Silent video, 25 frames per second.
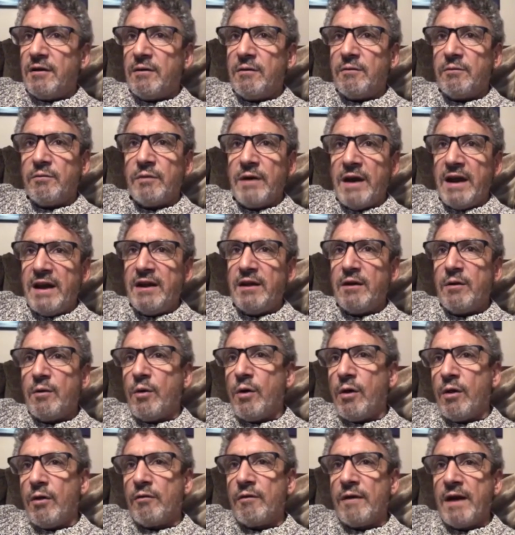radio
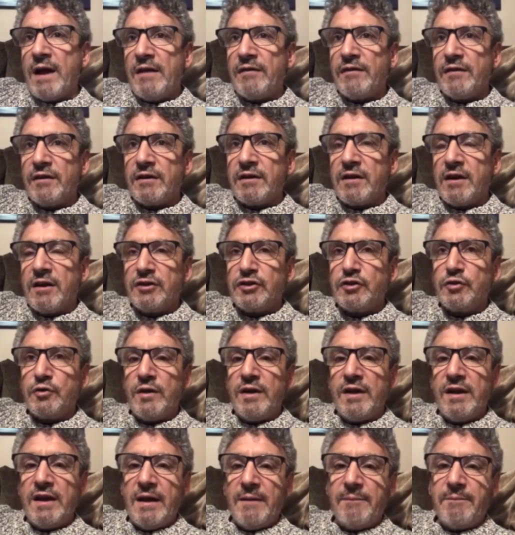all around the
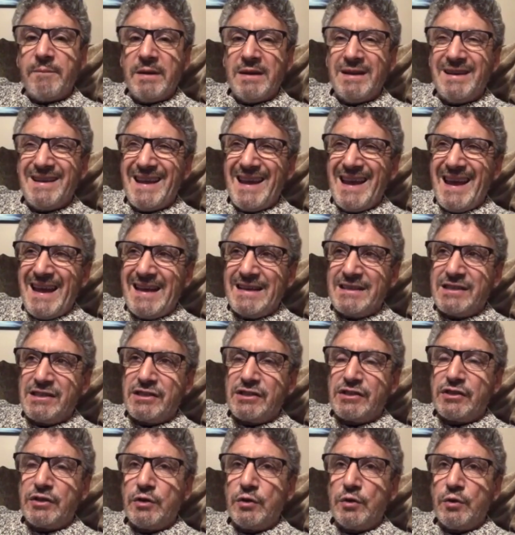country. I've been
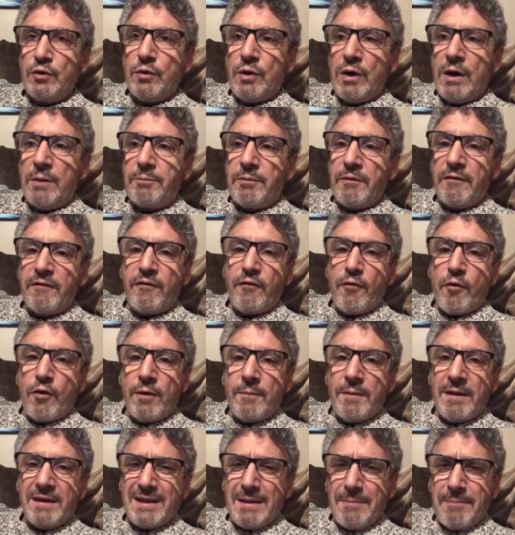asked to
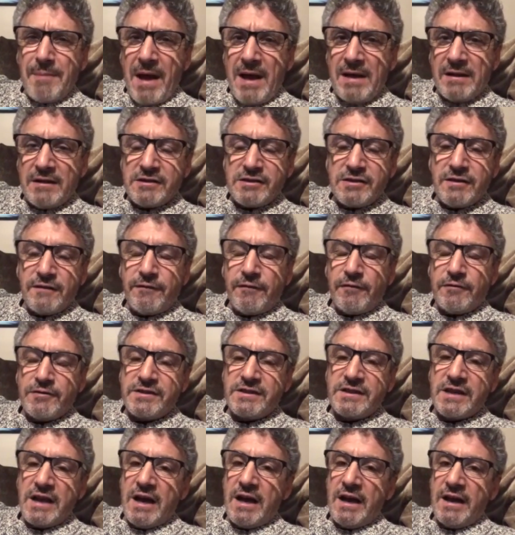perform at the Palace of Versailles